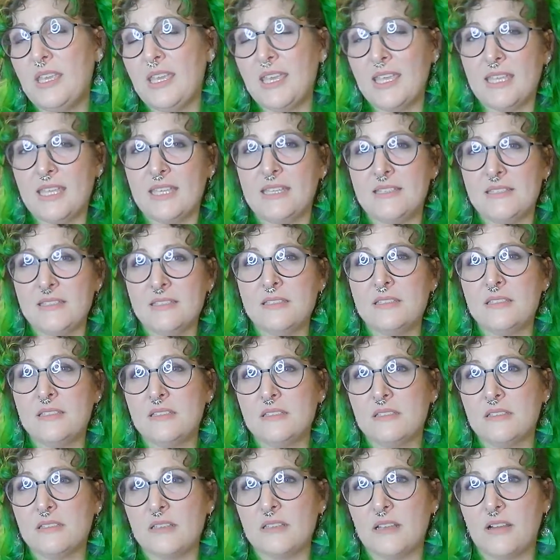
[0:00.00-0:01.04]
end
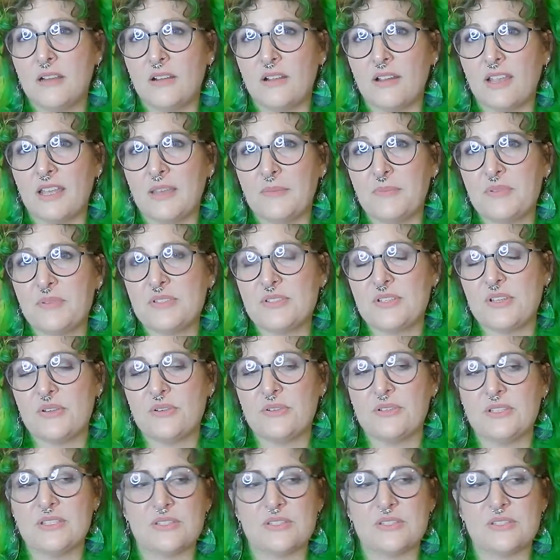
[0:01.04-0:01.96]
our episode?